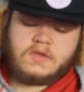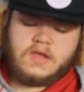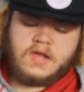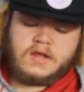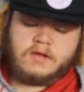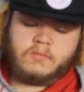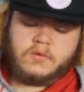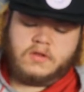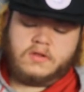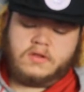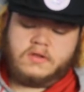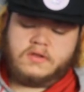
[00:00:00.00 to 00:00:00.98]
and it
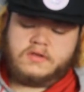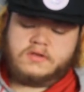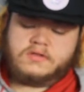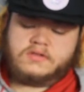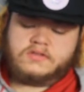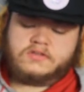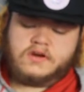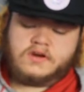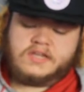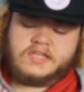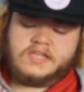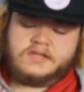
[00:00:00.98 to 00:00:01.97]
will
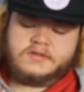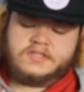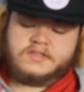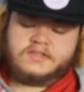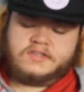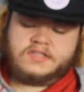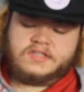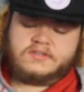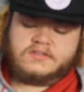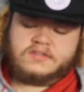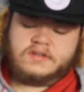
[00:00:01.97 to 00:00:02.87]
start adhering to this.